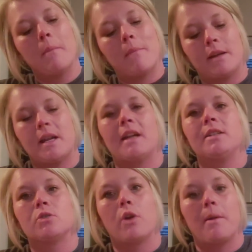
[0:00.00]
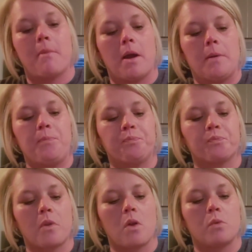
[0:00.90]
my daddy's grandma
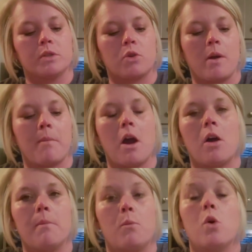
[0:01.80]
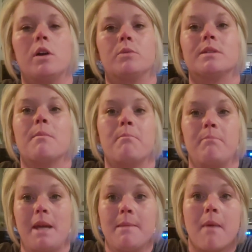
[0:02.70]
was it was
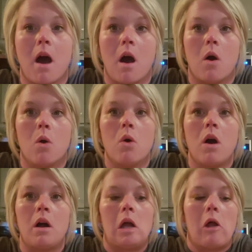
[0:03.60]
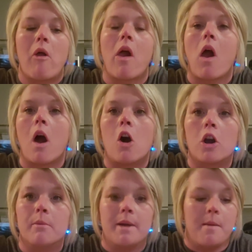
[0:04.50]
Meemaw
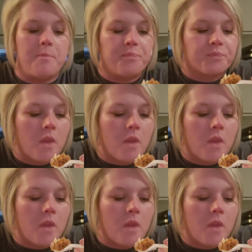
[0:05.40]
Harmon.